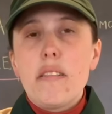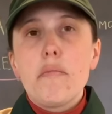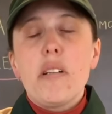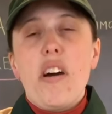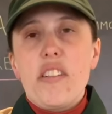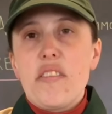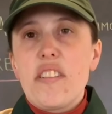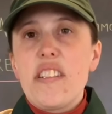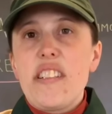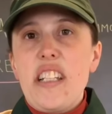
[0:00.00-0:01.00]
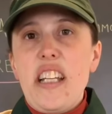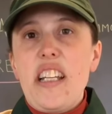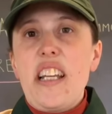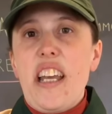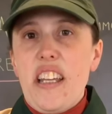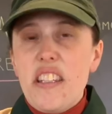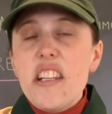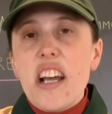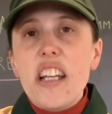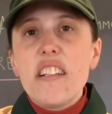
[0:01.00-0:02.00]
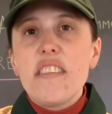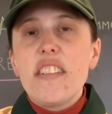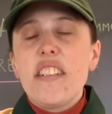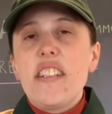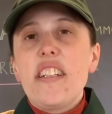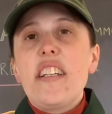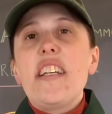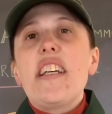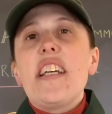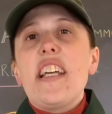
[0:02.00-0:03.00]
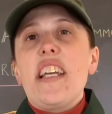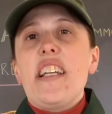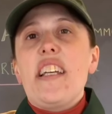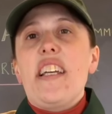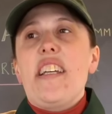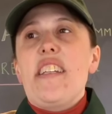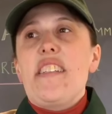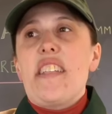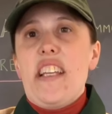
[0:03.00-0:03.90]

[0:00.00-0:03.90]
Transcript: but also can see in the night. It is an